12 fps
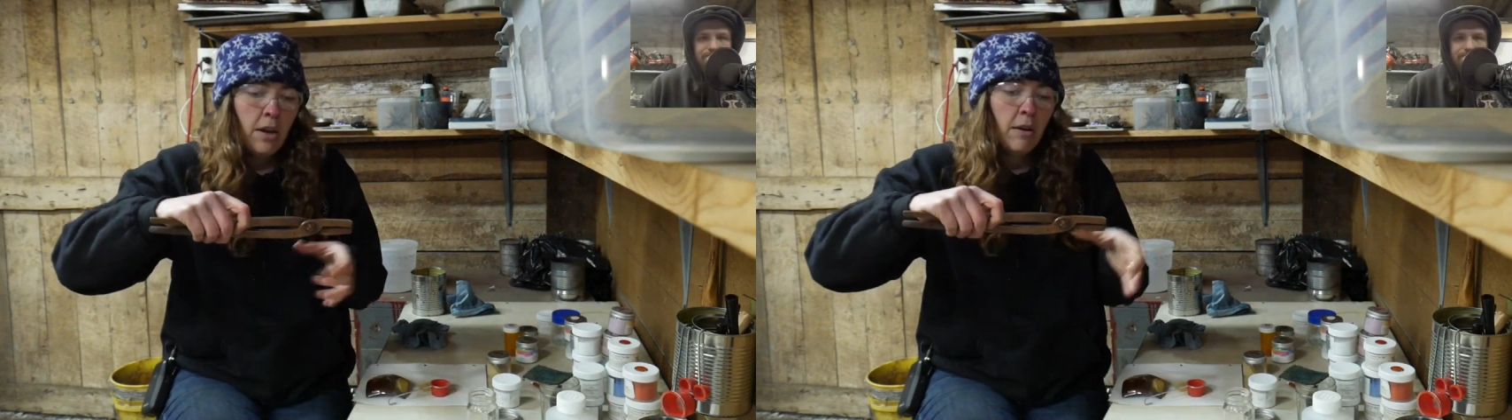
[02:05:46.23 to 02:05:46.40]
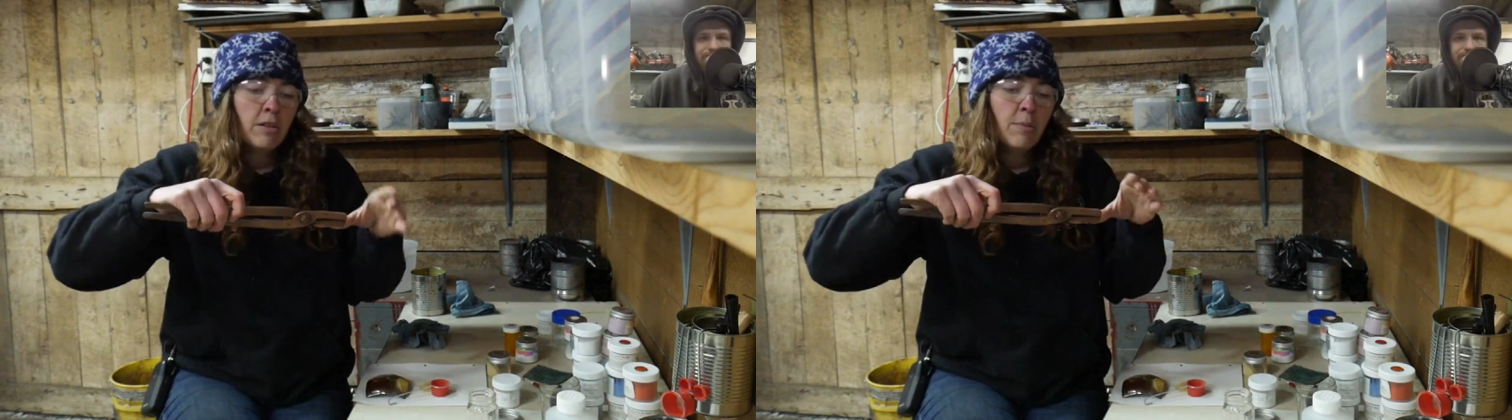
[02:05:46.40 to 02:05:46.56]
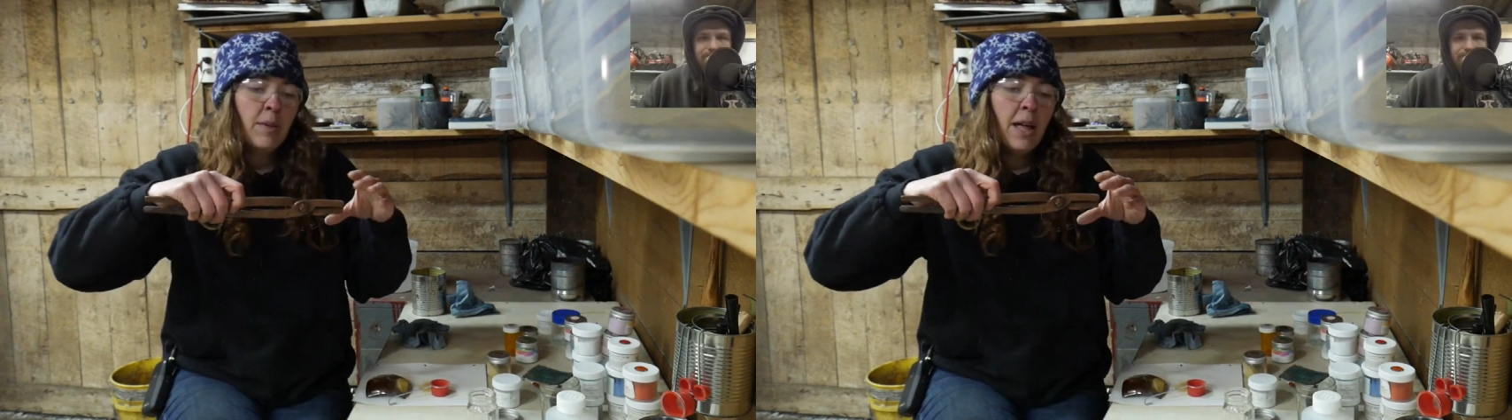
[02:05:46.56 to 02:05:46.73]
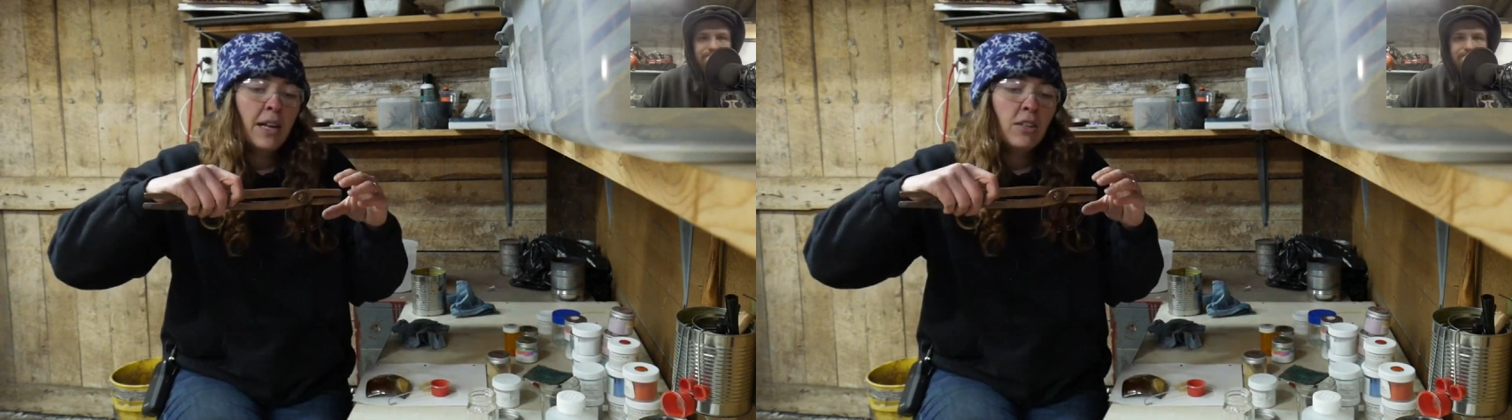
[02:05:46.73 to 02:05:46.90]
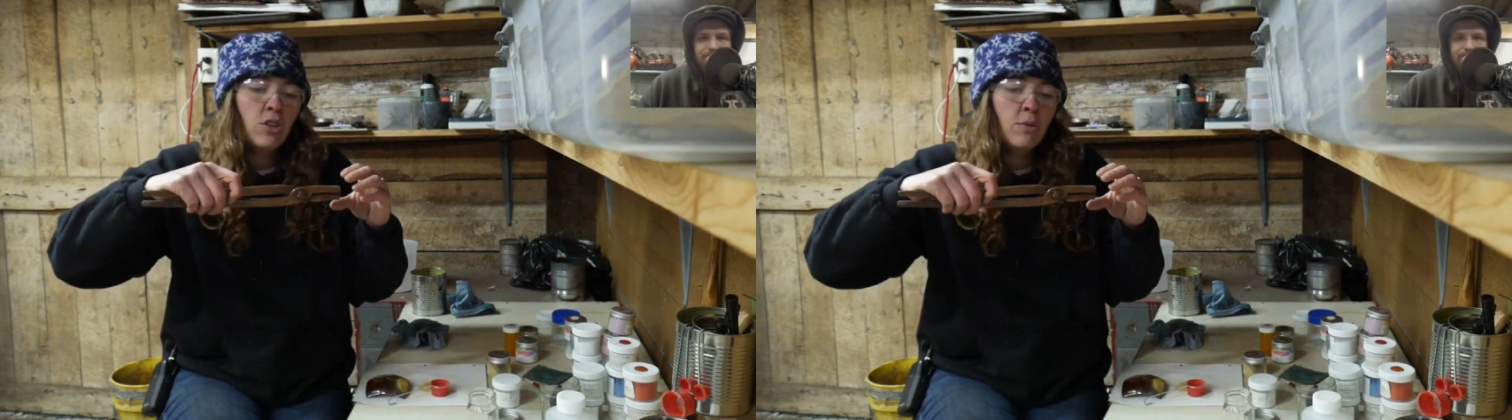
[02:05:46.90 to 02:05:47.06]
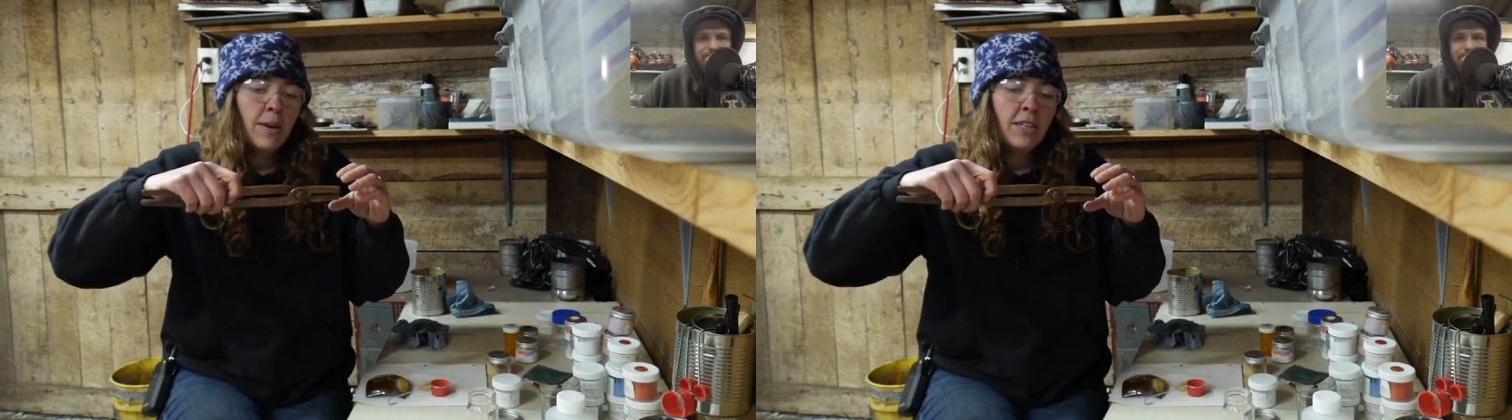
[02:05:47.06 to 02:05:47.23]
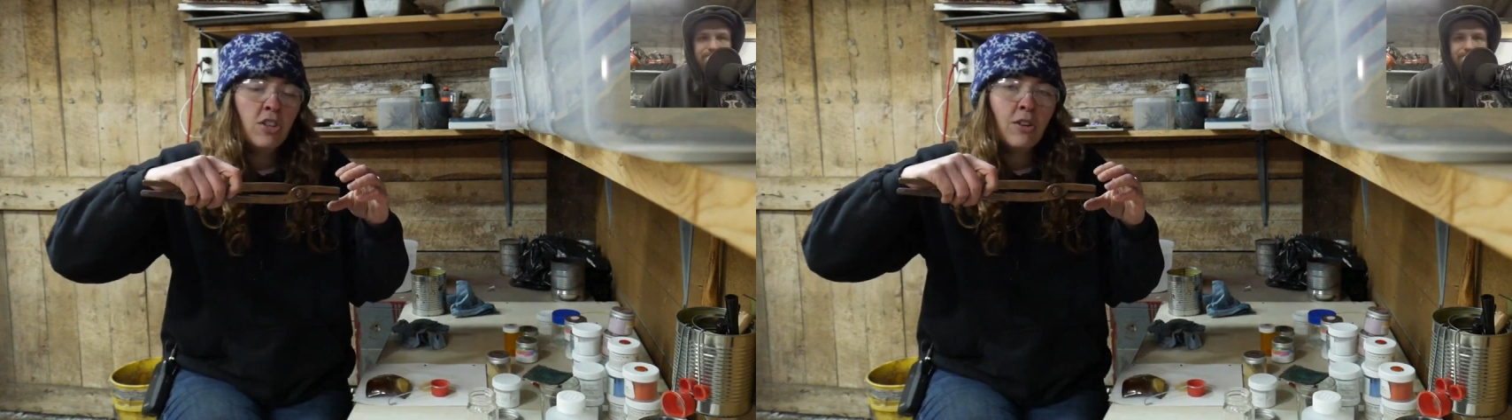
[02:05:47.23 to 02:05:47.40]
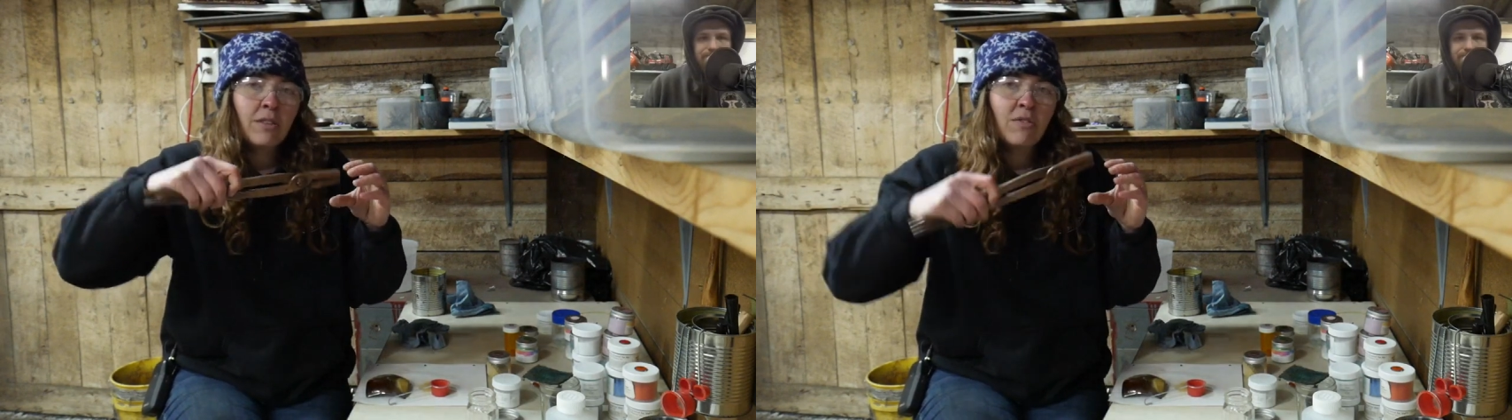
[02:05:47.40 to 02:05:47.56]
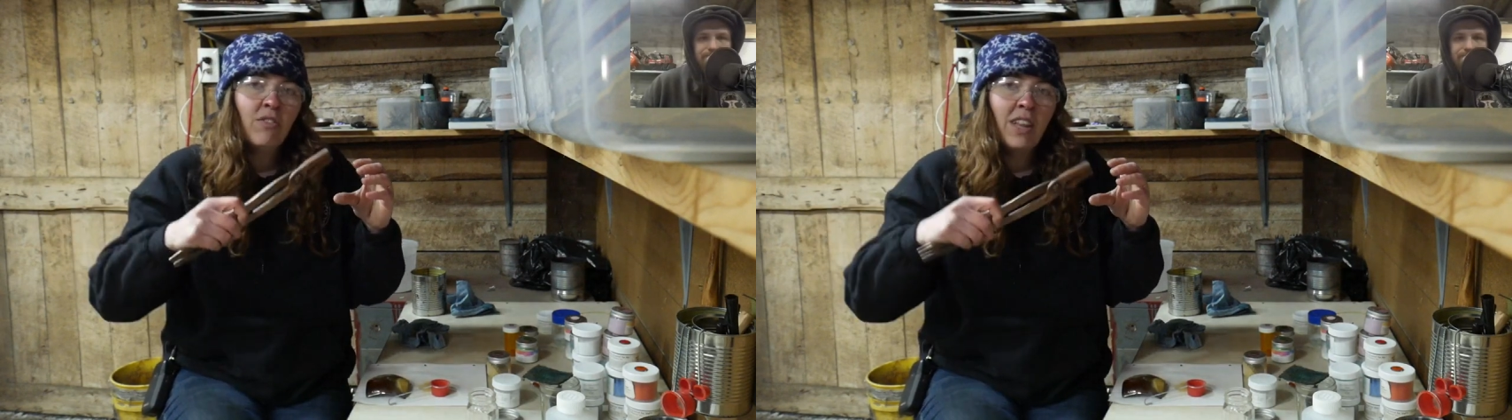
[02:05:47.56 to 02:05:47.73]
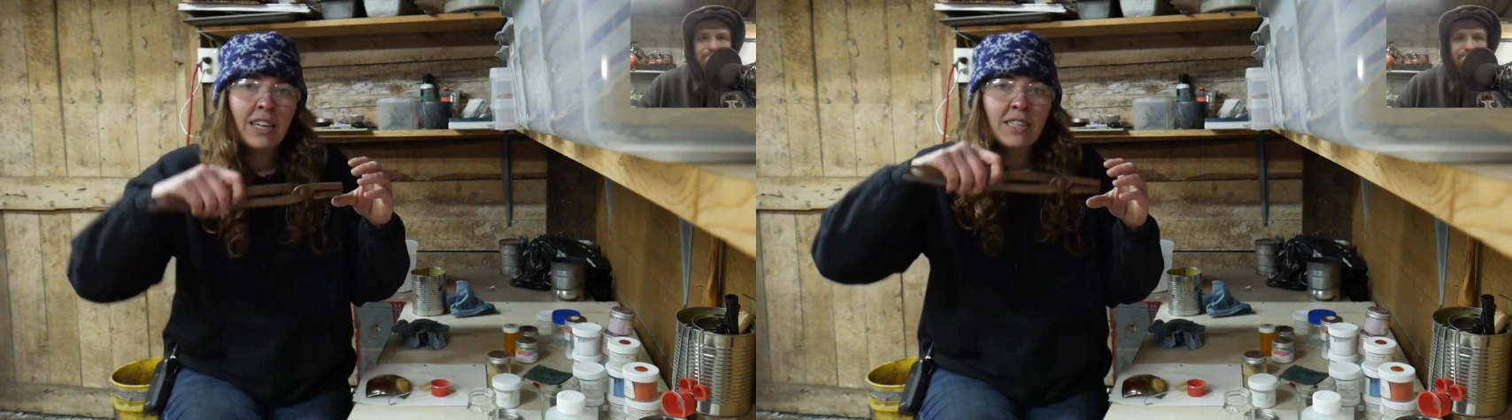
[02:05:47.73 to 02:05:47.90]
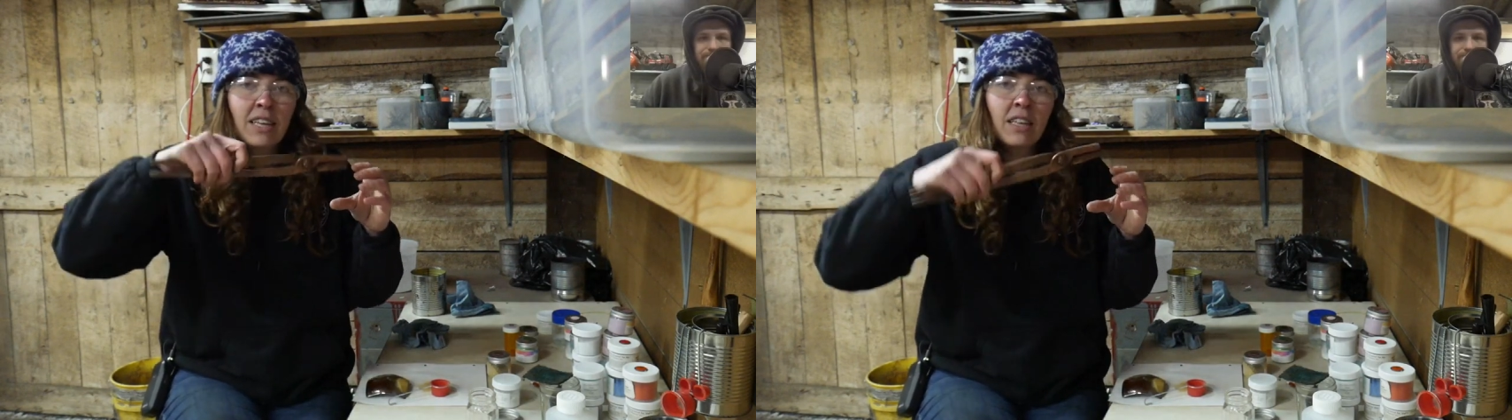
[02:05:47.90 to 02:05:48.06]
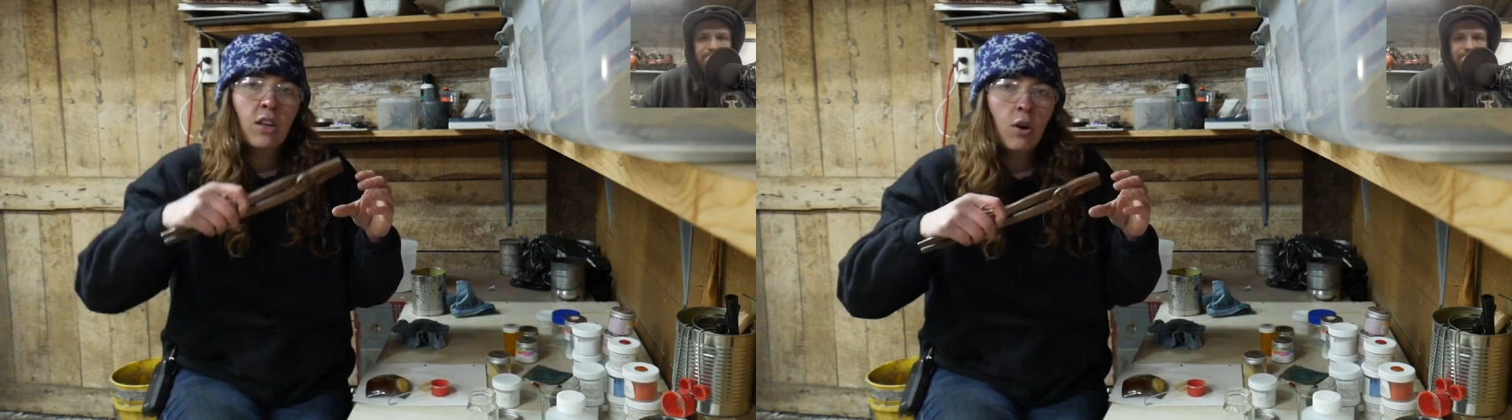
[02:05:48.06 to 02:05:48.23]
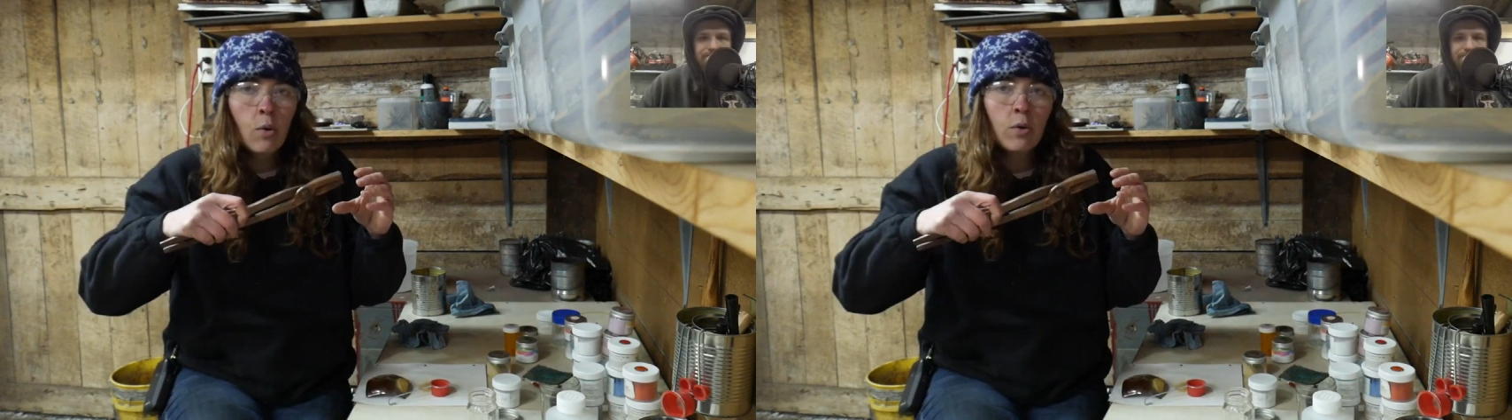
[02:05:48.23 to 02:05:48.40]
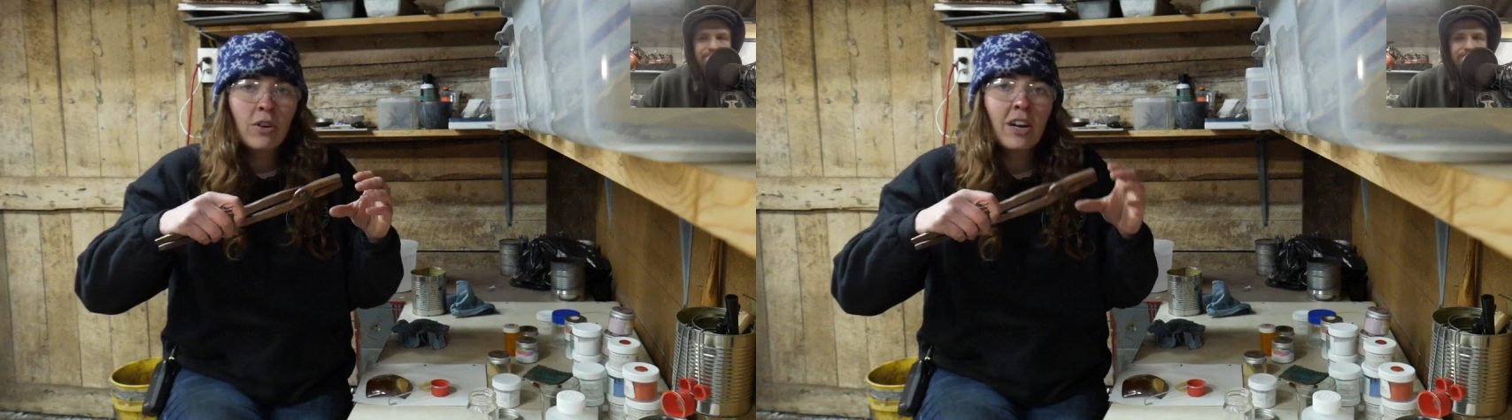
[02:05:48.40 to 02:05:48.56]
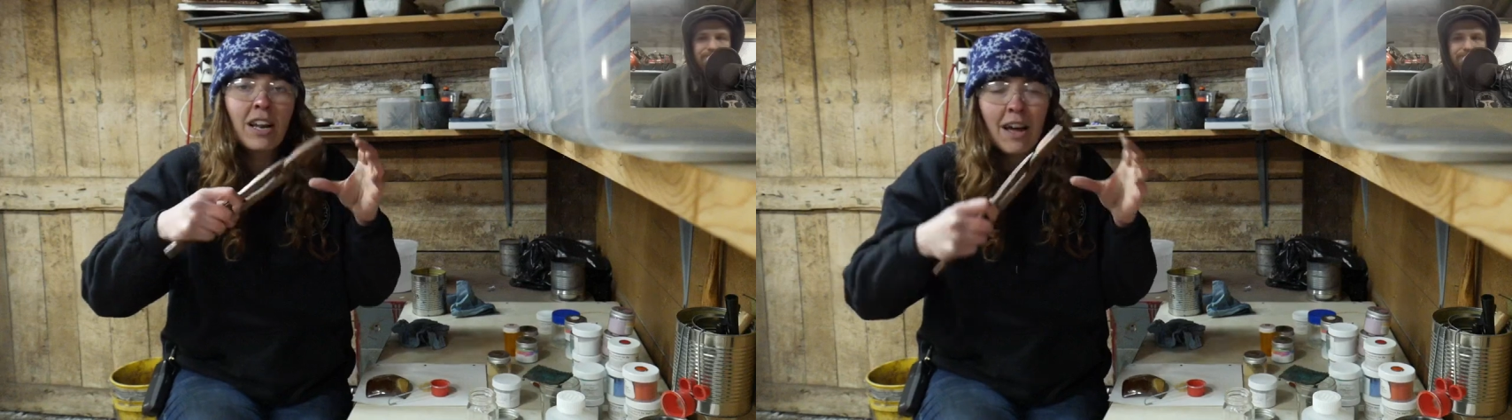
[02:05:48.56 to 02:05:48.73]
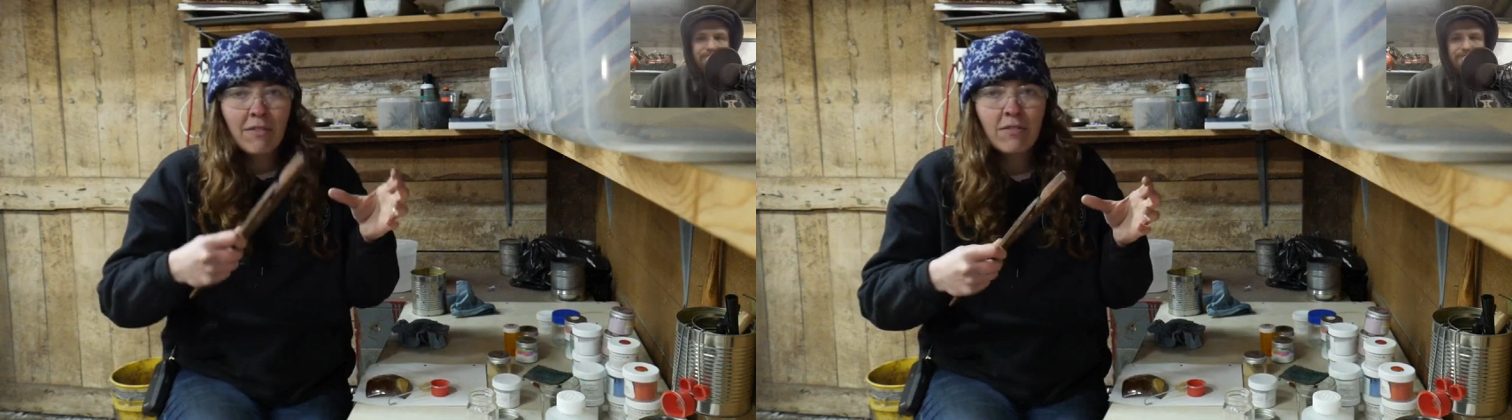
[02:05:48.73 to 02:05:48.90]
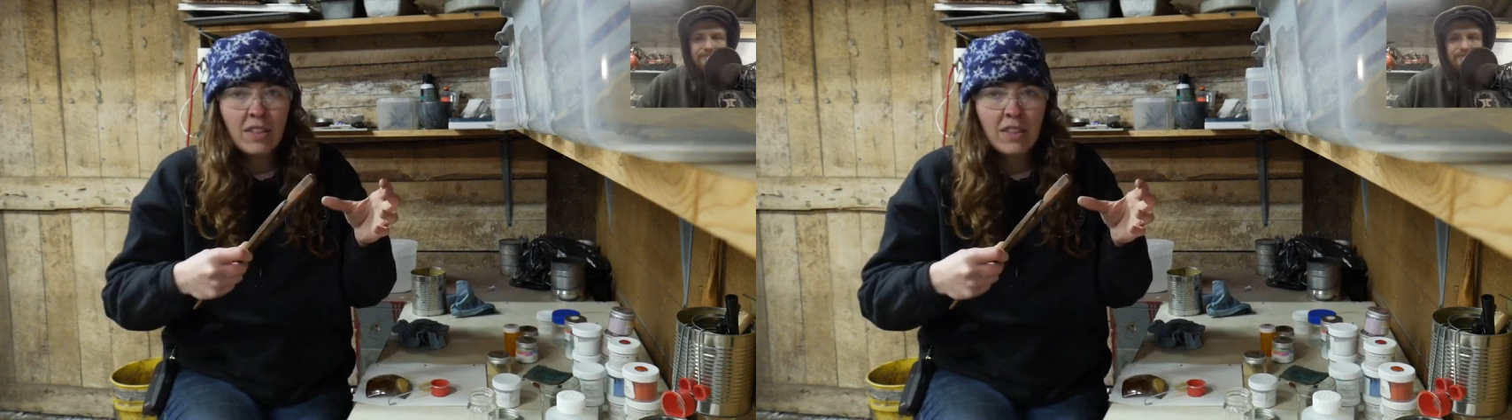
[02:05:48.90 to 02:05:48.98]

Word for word: was applying too much and it was flexing at the corner and I'd have